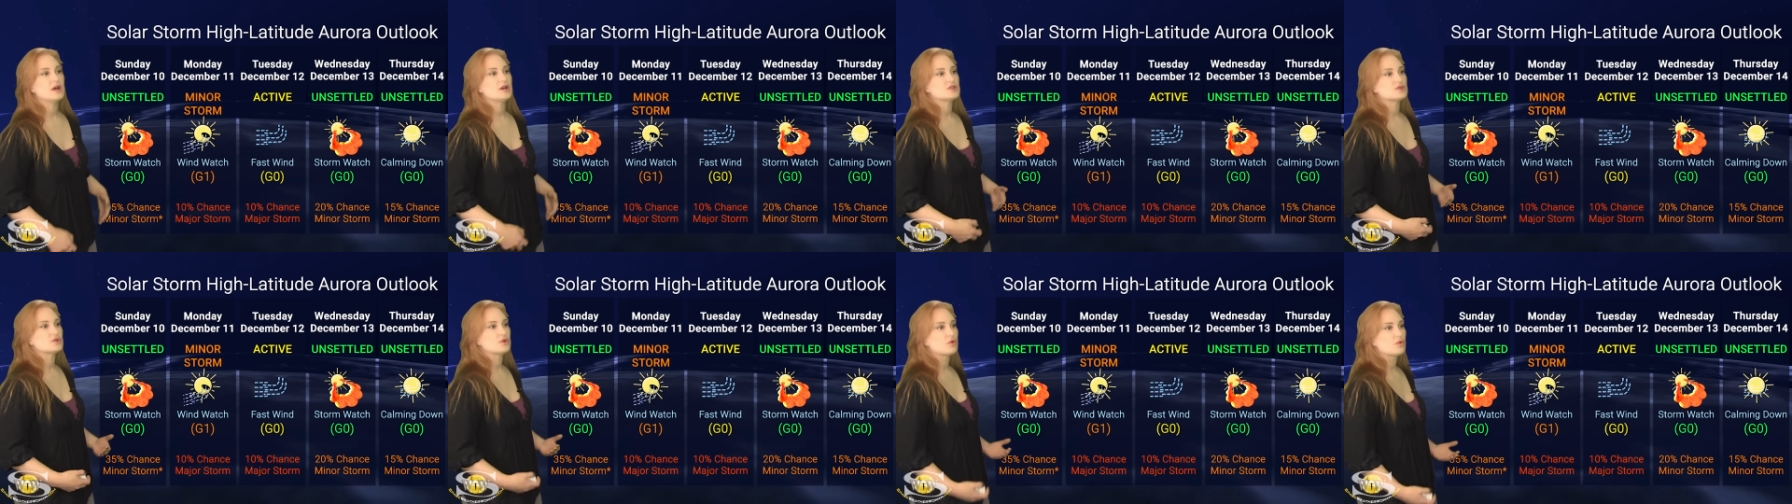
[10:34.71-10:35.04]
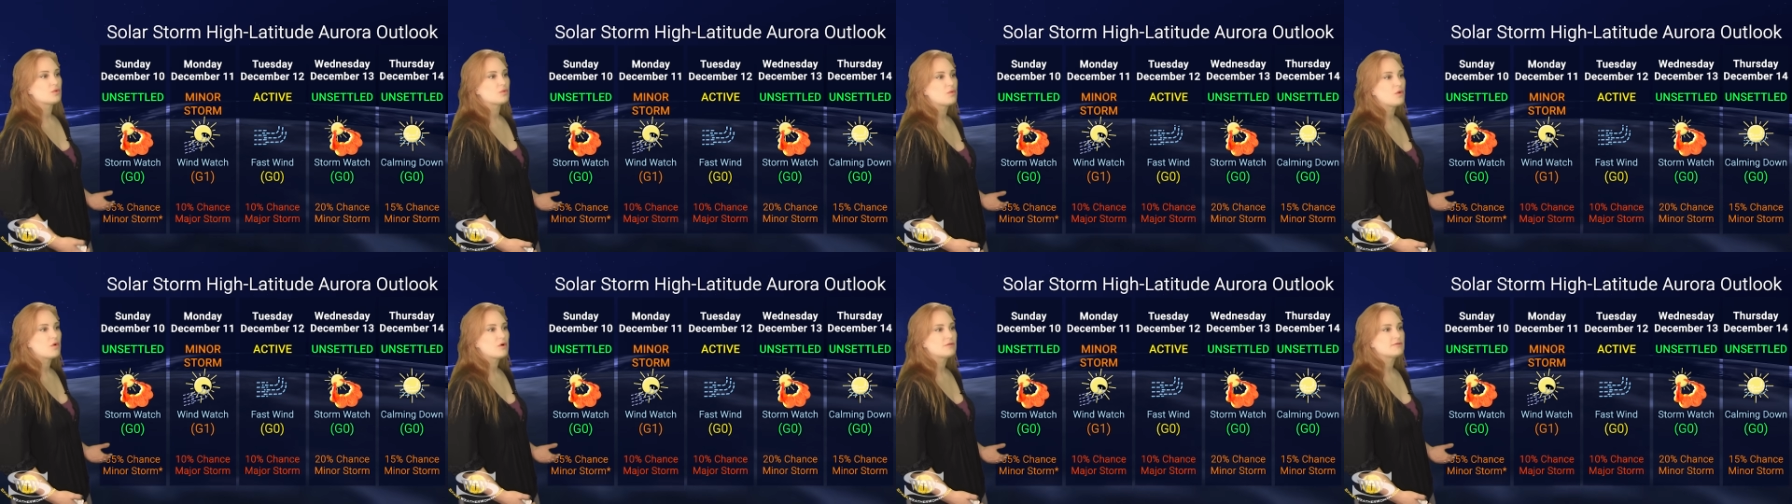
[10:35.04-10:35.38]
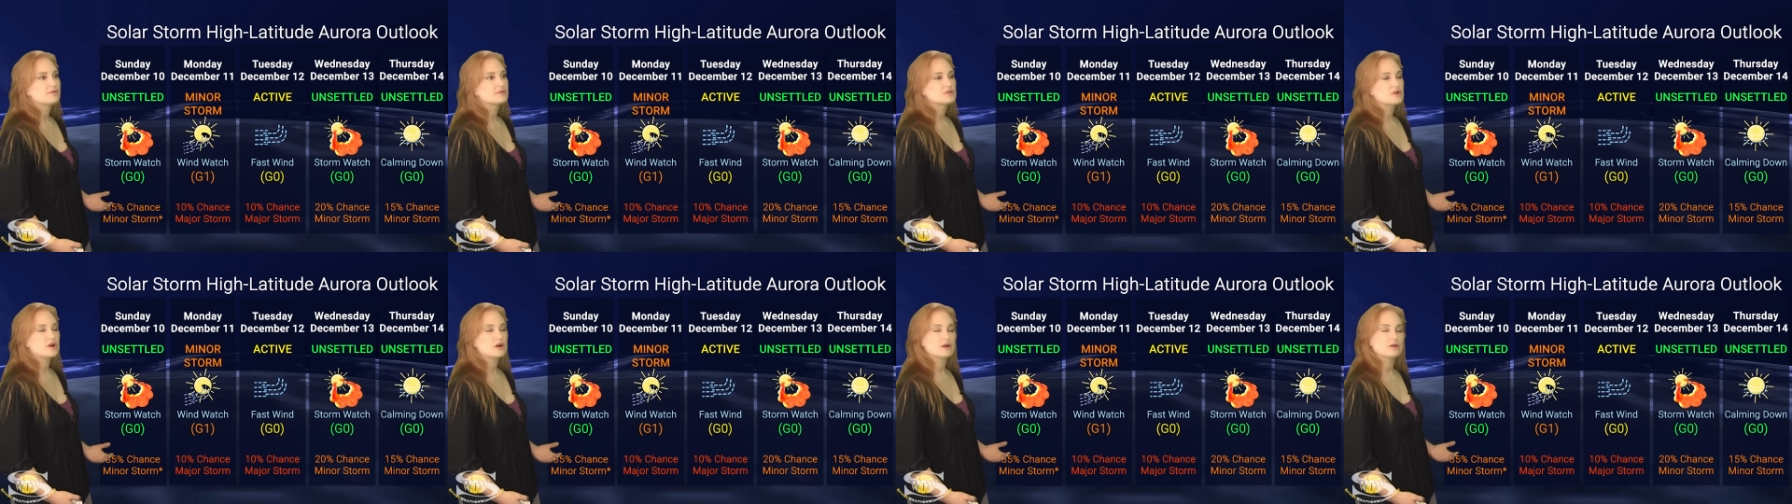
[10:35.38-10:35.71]
So aurora
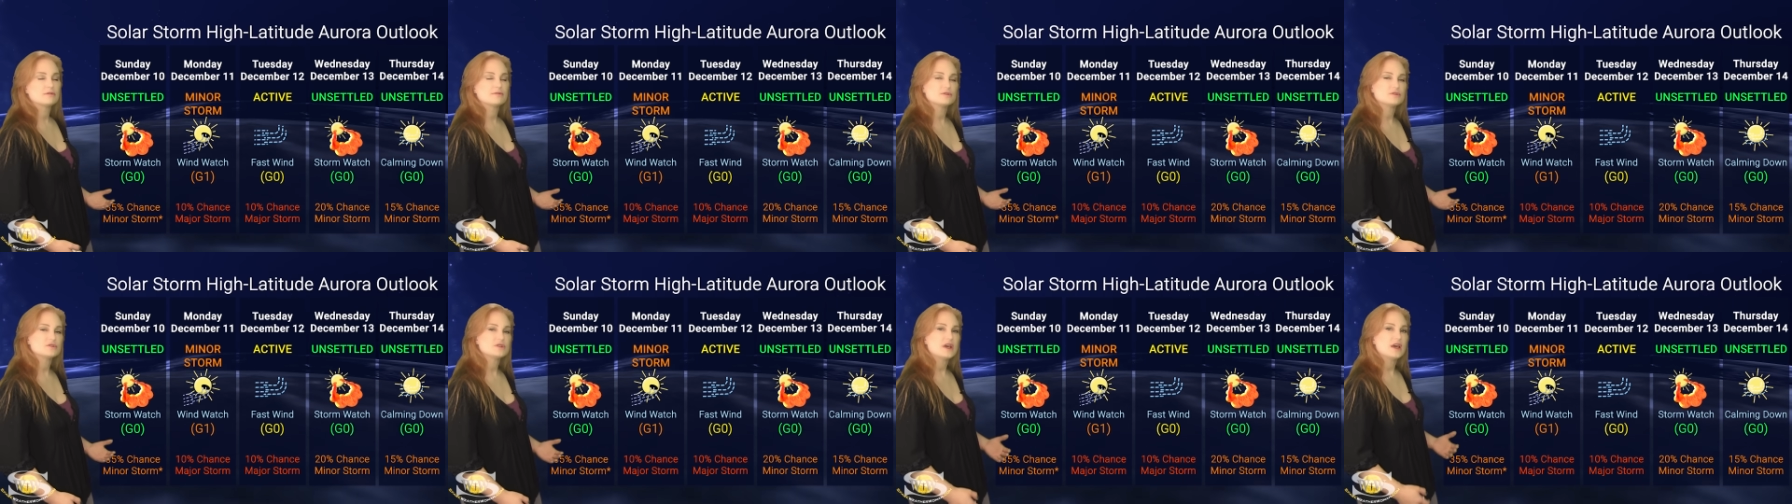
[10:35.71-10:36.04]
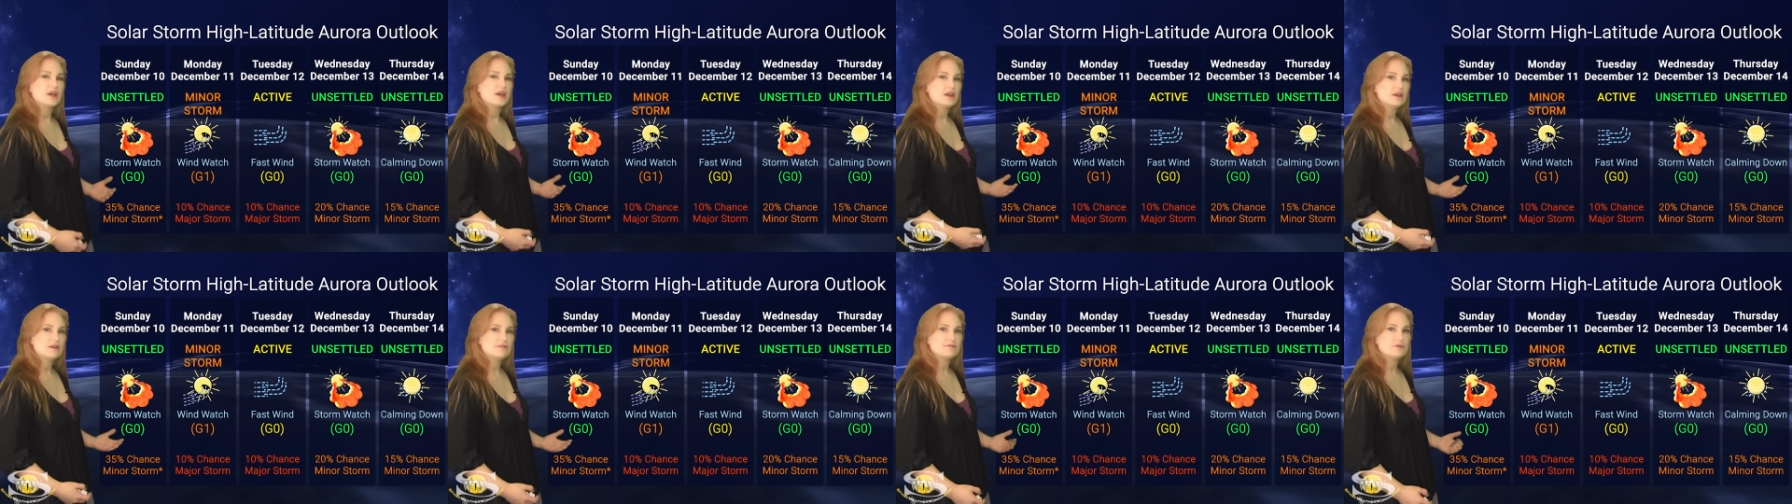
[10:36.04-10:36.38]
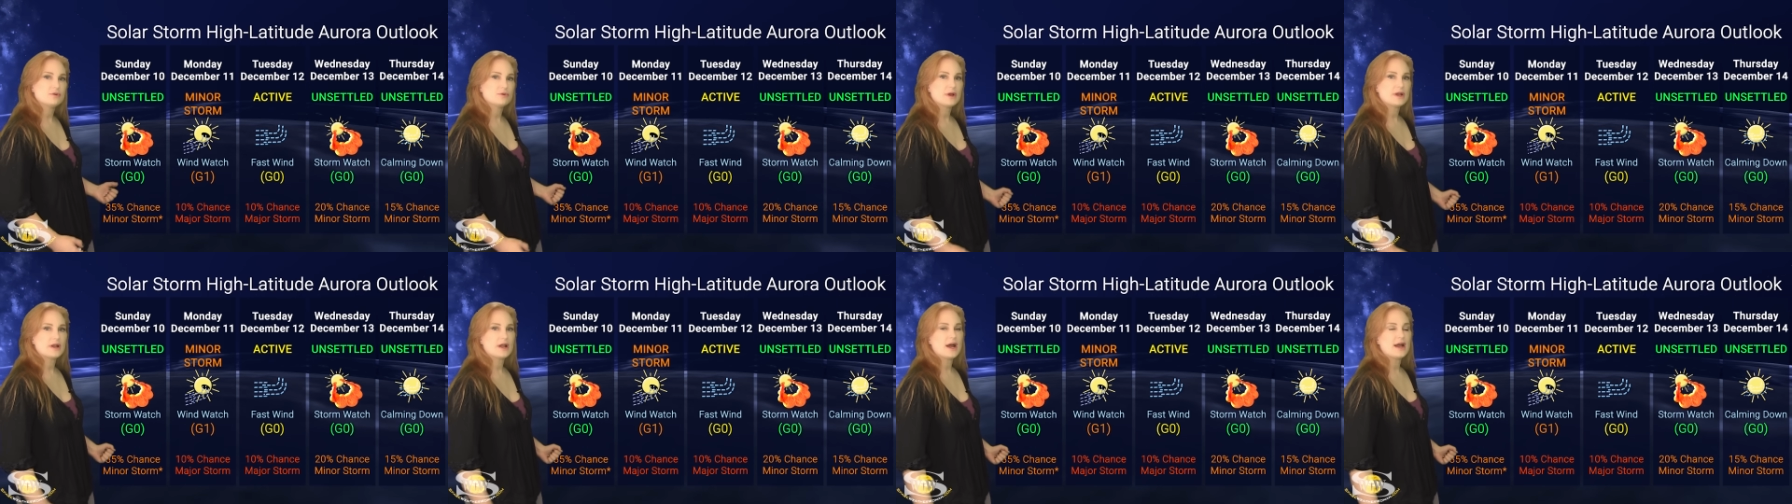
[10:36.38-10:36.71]
photographers, if
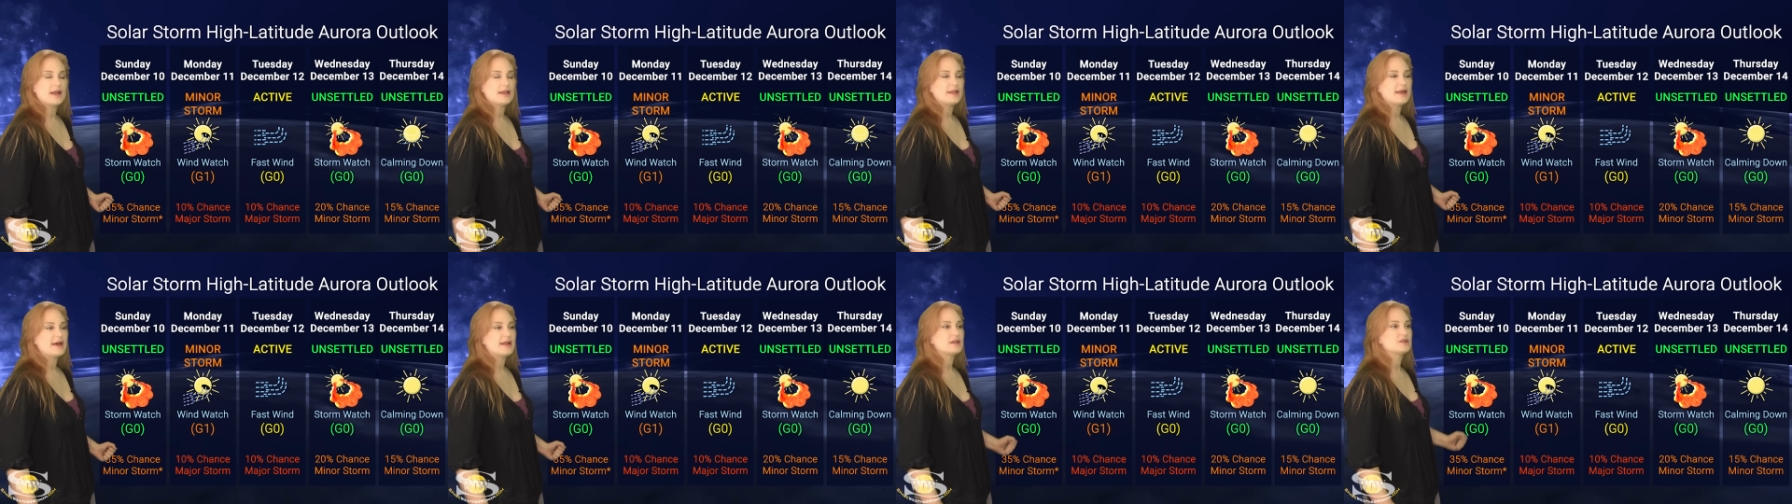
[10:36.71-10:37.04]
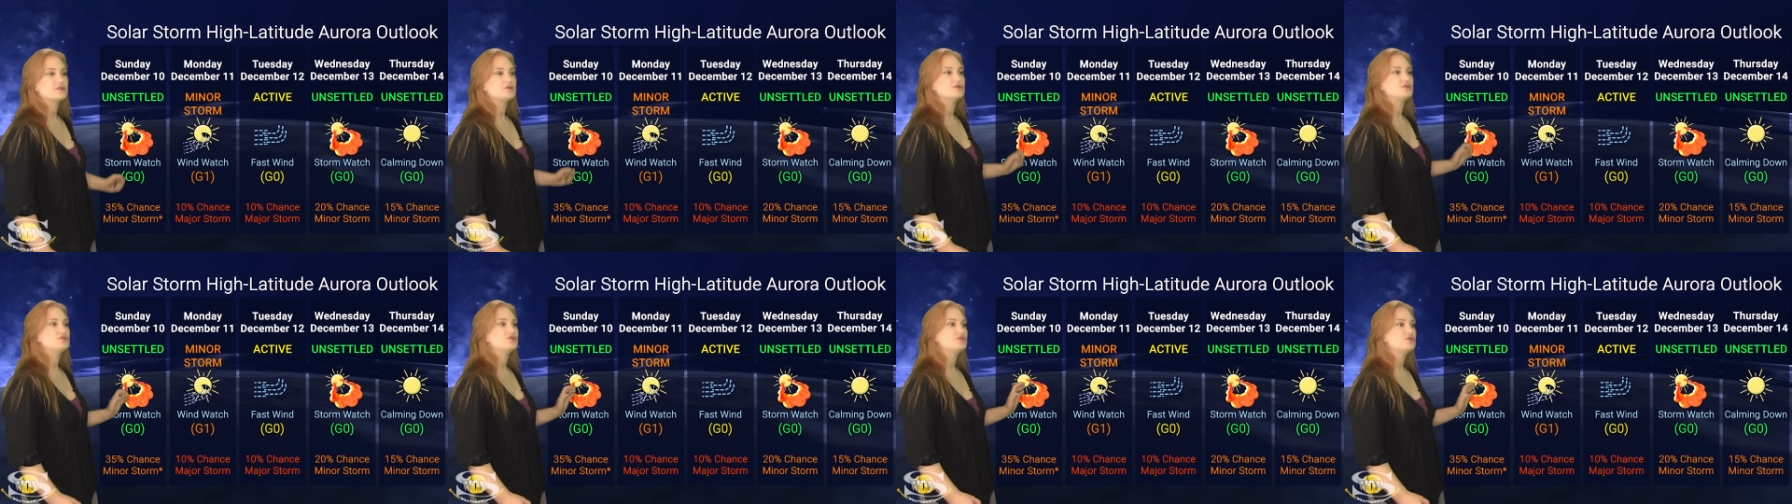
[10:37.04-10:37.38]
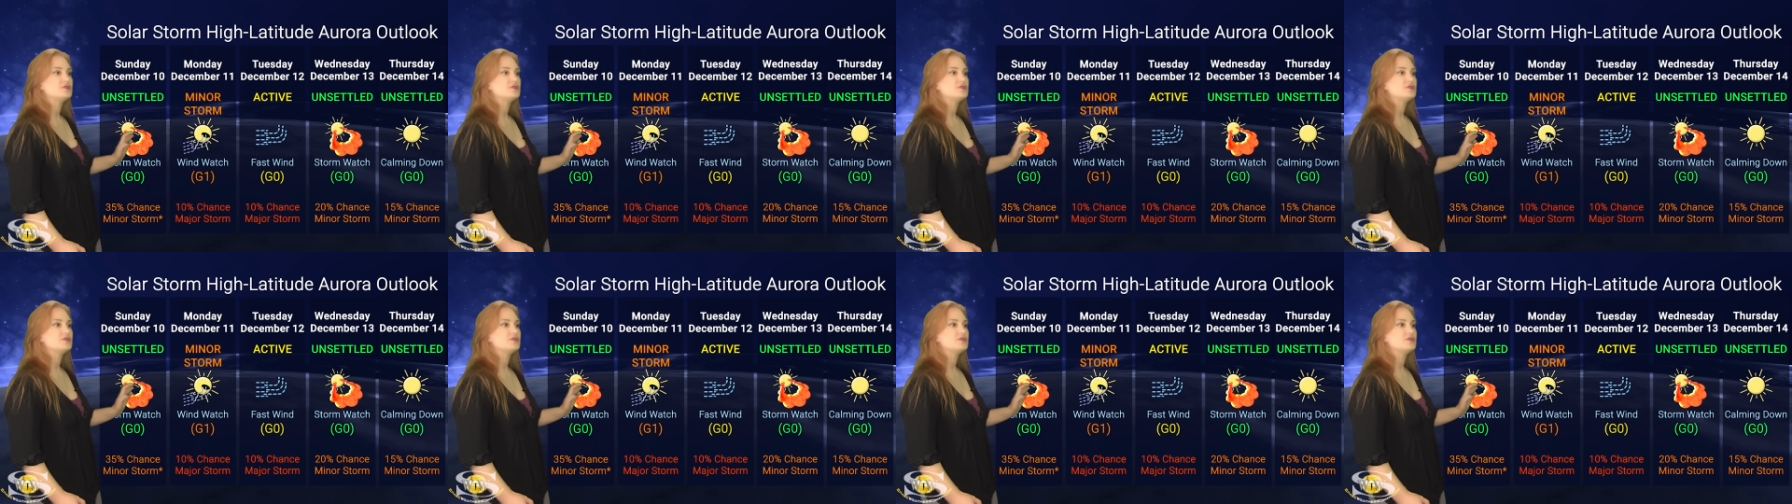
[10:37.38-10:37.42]
you're at high latitudes,